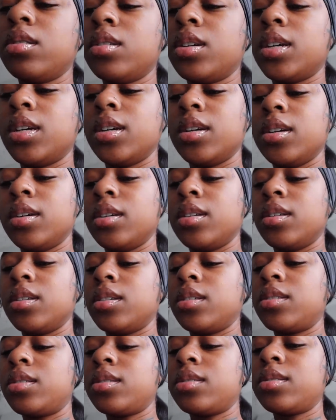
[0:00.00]
And
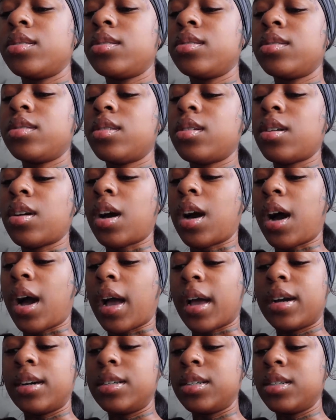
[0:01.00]
I
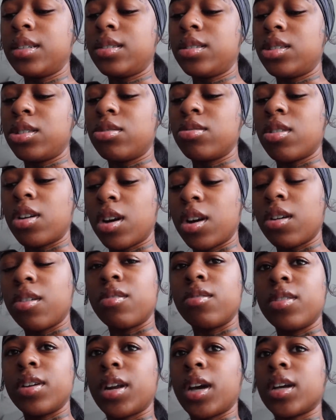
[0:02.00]
could still
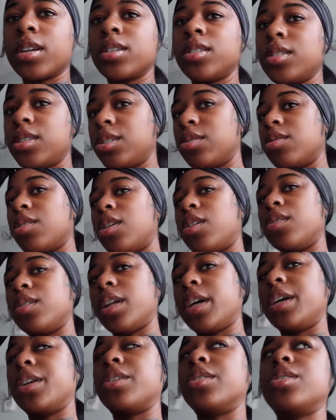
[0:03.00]
go, and I could still go
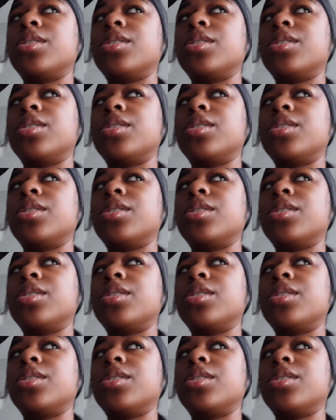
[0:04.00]
later